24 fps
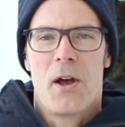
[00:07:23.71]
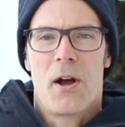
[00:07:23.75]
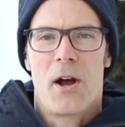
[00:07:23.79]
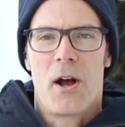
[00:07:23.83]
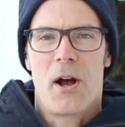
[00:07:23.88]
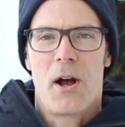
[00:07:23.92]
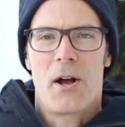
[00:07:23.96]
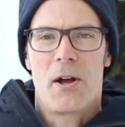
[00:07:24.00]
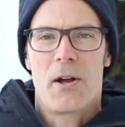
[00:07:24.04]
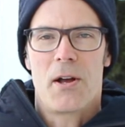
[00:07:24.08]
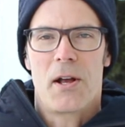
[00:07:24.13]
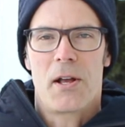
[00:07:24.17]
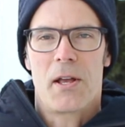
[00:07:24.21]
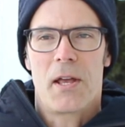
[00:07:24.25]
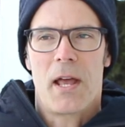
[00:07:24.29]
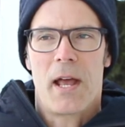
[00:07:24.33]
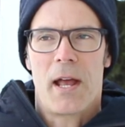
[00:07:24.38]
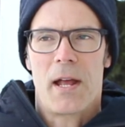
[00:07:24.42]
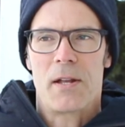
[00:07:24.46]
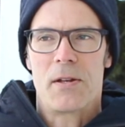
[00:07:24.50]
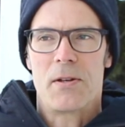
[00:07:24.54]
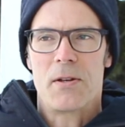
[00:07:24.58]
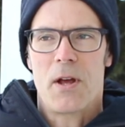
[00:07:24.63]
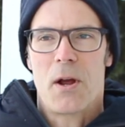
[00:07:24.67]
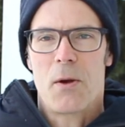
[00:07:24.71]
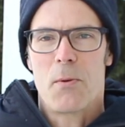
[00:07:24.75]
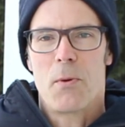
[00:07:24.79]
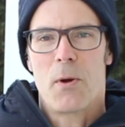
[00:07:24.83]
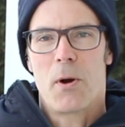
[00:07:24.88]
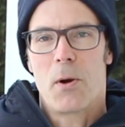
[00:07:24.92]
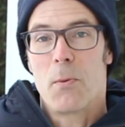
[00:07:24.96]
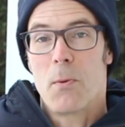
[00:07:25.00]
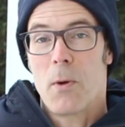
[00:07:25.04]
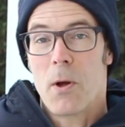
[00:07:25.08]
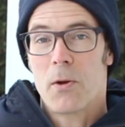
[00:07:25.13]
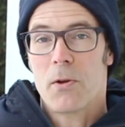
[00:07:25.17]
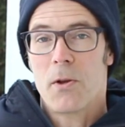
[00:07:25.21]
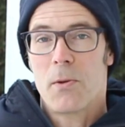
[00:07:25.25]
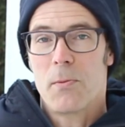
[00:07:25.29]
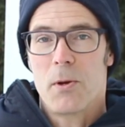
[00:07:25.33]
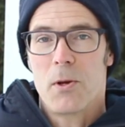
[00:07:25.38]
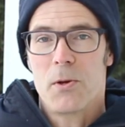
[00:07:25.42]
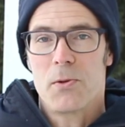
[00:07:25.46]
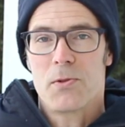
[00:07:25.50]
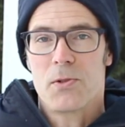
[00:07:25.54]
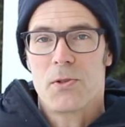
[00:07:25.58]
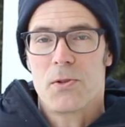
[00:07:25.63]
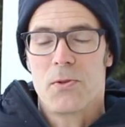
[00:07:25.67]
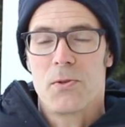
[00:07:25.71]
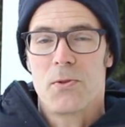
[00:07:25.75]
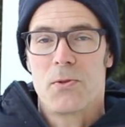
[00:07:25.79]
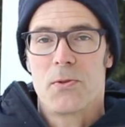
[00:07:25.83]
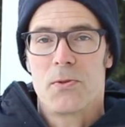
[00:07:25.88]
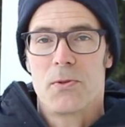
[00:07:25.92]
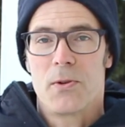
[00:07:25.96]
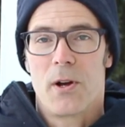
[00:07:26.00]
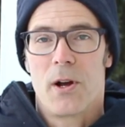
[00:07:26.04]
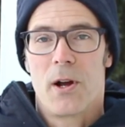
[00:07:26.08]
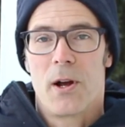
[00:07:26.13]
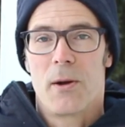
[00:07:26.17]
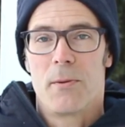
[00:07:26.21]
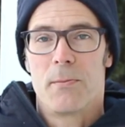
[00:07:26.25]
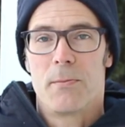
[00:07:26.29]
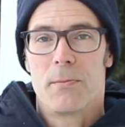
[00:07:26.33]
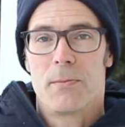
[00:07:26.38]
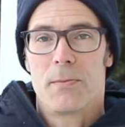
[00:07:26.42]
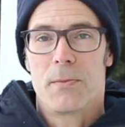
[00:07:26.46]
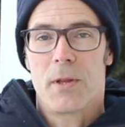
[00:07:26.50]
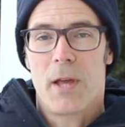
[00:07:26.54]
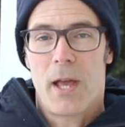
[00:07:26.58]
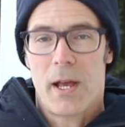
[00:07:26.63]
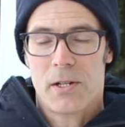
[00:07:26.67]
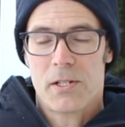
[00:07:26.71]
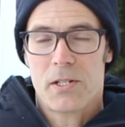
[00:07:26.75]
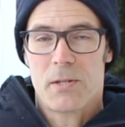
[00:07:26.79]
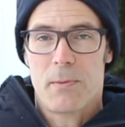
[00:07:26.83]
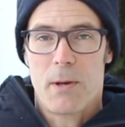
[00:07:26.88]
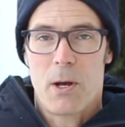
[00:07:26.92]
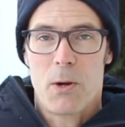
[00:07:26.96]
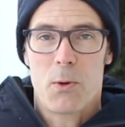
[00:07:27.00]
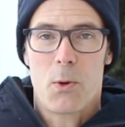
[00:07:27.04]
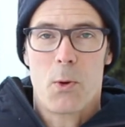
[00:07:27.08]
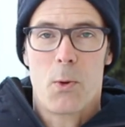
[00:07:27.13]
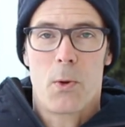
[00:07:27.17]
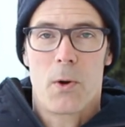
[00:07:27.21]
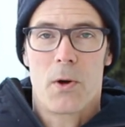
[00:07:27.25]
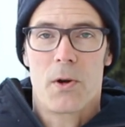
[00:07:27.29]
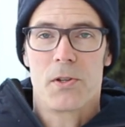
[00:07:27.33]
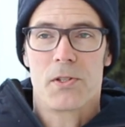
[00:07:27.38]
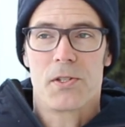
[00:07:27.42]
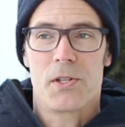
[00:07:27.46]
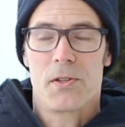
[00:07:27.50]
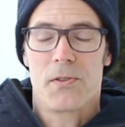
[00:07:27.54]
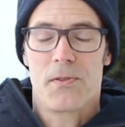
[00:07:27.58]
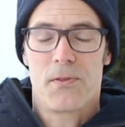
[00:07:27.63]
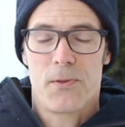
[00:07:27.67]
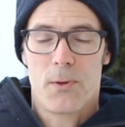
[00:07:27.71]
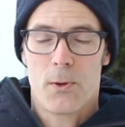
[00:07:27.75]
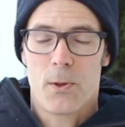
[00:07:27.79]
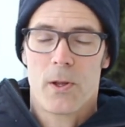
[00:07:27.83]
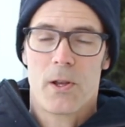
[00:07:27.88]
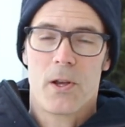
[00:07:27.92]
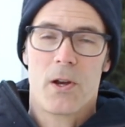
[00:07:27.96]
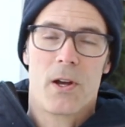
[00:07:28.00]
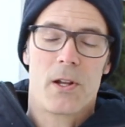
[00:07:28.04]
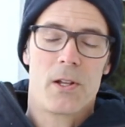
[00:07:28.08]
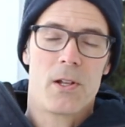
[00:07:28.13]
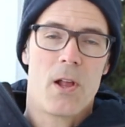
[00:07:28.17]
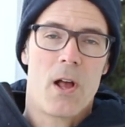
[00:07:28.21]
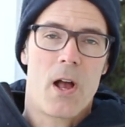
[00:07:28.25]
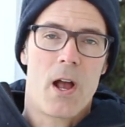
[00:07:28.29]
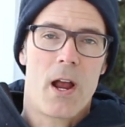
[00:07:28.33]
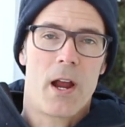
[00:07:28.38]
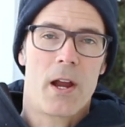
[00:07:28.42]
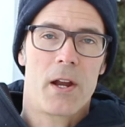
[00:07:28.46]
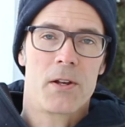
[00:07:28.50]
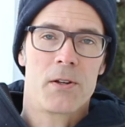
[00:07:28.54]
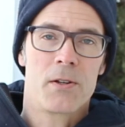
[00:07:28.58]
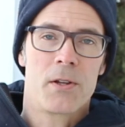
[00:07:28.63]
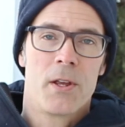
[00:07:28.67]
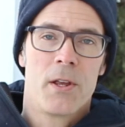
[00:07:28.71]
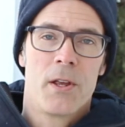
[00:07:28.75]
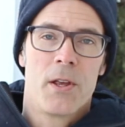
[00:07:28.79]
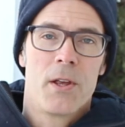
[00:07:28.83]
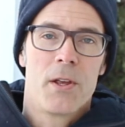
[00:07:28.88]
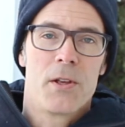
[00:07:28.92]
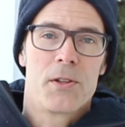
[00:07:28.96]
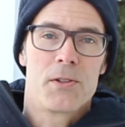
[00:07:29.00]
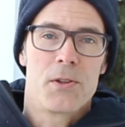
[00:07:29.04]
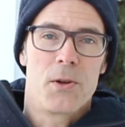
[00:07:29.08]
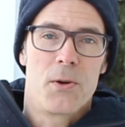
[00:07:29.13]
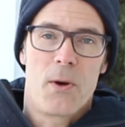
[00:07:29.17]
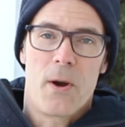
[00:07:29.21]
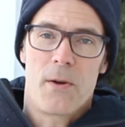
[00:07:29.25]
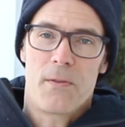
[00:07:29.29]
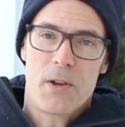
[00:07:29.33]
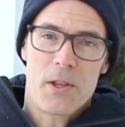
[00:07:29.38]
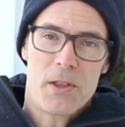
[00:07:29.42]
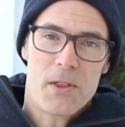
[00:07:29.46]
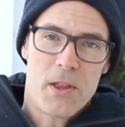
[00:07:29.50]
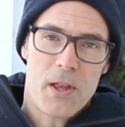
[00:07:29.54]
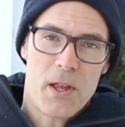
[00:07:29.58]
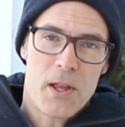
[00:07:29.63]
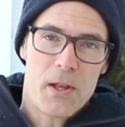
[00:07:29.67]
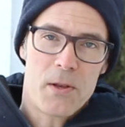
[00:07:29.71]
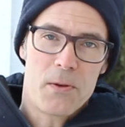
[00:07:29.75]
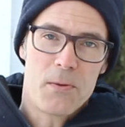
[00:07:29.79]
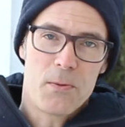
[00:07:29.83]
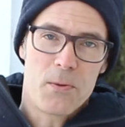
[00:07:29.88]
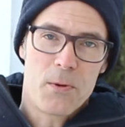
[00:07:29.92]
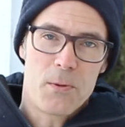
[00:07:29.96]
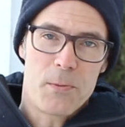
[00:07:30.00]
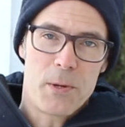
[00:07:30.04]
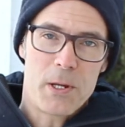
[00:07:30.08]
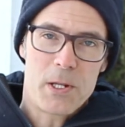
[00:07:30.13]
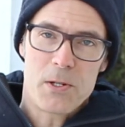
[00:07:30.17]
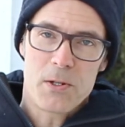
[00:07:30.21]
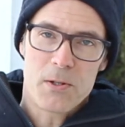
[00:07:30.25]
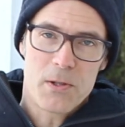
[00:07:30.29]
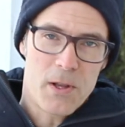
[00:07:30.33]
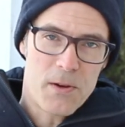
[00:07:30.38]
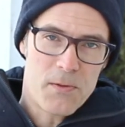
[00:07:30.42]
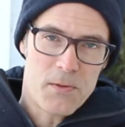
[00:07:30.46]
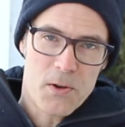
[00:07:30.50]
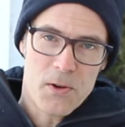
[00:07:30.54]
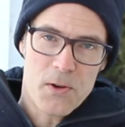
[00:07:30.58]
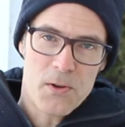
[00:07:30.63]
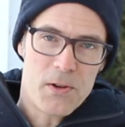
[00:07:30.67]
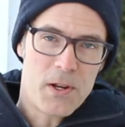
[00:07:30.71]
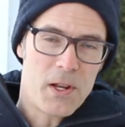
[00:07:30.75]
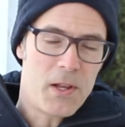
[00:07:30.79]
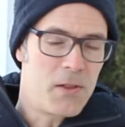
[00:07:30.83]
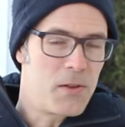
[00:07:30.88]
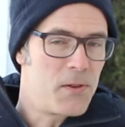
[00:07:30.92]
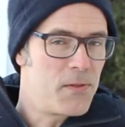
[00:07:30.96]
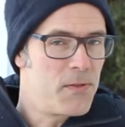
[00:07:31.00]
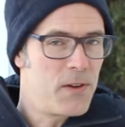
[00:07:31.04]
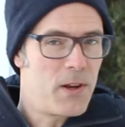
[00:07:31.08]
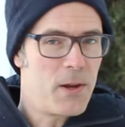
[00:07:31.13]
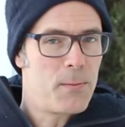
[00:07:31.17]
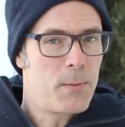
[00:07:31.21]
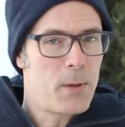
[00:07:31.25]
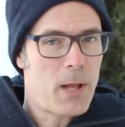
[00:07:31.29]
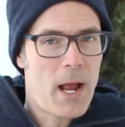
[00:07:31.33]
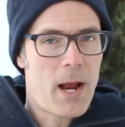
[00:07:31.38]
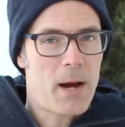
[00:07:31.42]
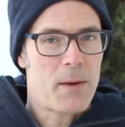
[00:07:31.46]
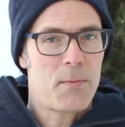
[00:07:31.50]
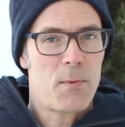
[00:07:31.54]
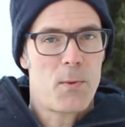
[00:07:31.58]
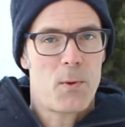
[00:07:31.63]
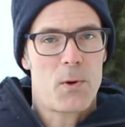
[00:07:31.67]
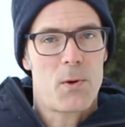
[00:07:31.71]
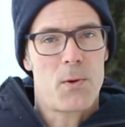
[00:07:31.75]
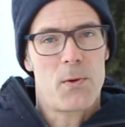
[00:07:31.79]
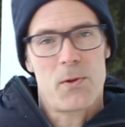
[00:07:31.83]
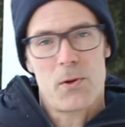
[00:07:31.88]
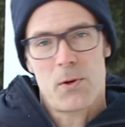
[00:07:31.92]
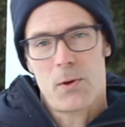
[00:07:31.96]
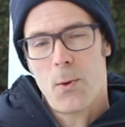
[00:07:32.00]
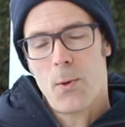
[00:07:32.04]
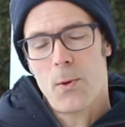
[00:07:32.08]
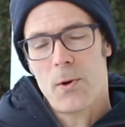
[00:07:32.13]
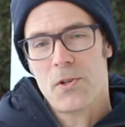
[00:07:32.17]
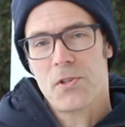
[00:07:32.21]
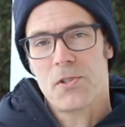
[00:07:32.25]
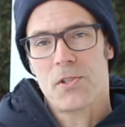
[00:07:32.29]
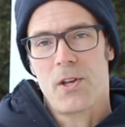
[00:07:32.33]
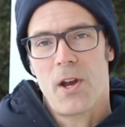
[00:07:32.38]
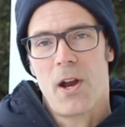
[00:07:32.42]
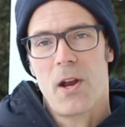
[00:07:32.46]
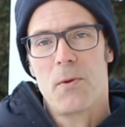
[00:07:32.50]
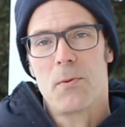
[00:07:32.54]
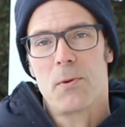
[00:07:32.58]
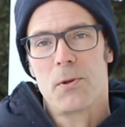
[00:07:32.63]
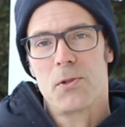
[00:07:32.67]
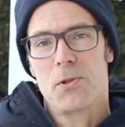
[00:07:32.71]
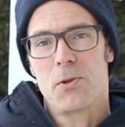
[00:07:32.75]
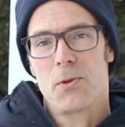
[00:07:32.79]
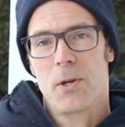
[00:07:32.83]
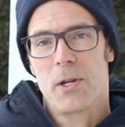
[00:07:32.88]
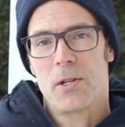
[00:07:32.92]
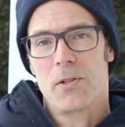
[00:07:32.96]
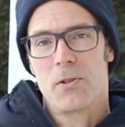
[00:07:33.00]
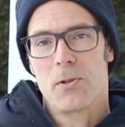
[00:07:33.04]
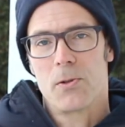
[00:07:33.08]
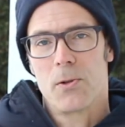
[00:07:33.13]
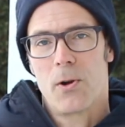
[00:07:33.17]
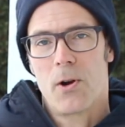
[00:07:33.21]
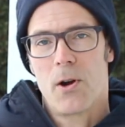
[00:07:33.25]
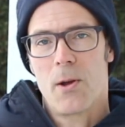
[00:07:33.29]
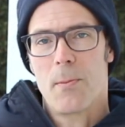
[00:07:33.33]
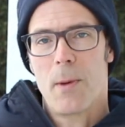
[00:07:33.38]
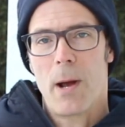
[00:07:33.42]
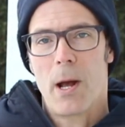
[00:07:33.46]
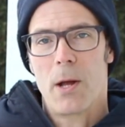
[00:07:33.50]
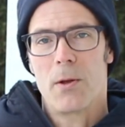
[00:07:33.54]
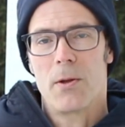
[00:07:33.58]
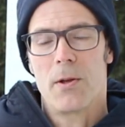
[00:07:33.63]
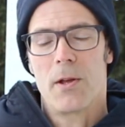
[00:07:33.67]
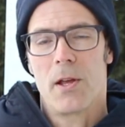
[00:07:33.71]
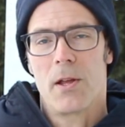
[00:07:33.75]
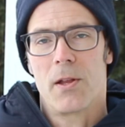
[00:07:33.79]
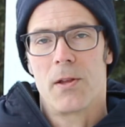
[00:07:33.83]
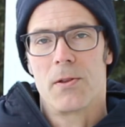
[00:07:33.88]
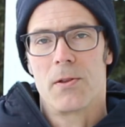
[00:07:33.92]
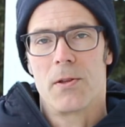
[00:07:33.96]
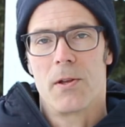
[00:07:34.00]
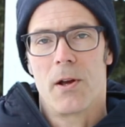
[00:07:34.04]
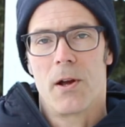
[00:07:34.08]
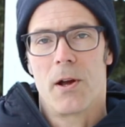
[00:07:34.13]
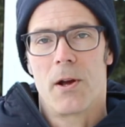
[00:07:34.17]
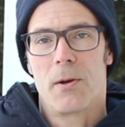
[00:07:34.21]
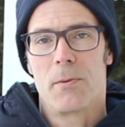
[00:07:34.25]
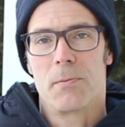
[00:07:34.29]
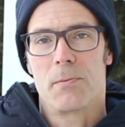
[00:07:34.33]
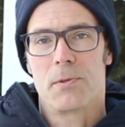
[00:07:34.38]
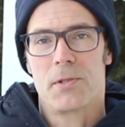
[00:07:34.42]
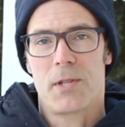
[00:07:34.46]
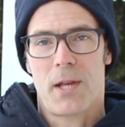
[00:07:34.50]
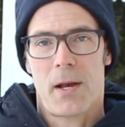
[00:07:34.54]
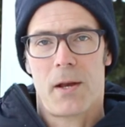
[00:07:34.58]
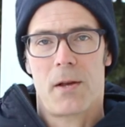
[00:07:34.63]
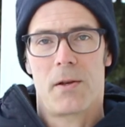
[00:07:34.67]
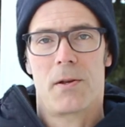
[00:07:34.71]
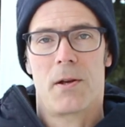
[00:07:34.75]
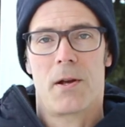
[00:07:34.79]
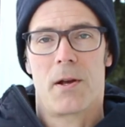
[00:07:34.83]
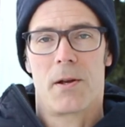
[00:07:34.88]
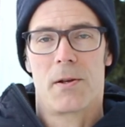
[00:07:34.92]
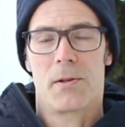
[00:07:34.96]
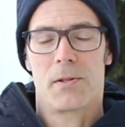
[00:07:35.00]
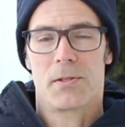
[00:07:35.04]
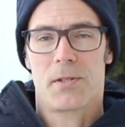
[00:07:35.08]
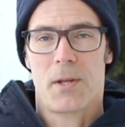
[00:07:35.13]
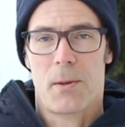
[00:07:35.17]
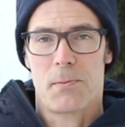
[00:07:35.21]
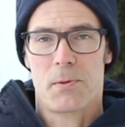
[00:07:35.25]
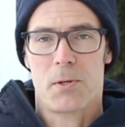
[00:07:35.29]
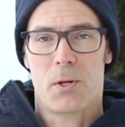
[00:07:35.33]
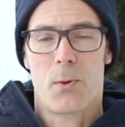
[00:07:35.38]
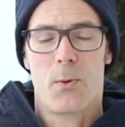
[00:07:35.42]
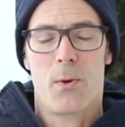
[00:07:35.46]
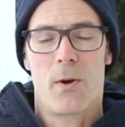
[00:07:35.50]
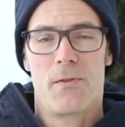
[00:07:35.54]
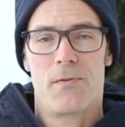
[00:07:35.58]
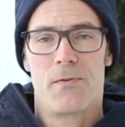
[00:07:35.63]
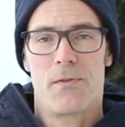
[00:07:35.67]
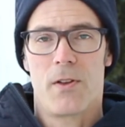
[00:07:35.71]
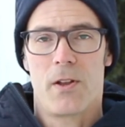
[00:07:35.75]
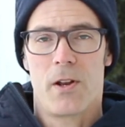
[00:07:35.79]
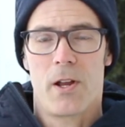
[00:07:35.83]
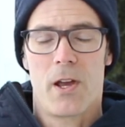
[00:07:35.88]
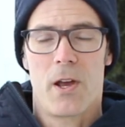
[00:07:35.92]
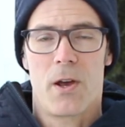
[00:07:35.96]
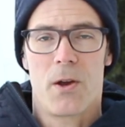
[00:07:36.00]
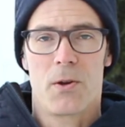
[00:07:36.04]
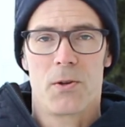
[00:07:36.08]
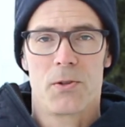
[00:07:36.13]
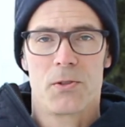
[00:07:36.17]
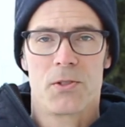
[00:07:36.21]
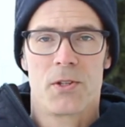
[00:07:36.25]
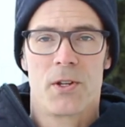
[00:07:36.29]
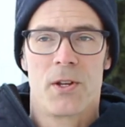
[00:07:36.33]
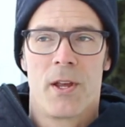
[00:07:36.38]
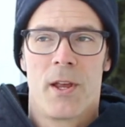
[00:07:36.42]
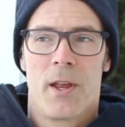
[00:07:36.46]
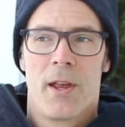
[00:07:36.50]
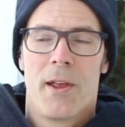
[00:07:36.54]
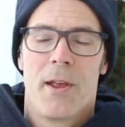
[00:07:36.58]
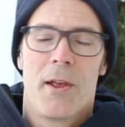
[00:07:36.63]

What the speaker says: Again, I want to welcome you to the XML course. It's fully online, so everything will be delivered either via Blackboard or the course site, which you'll get to learn about in subsequent videos.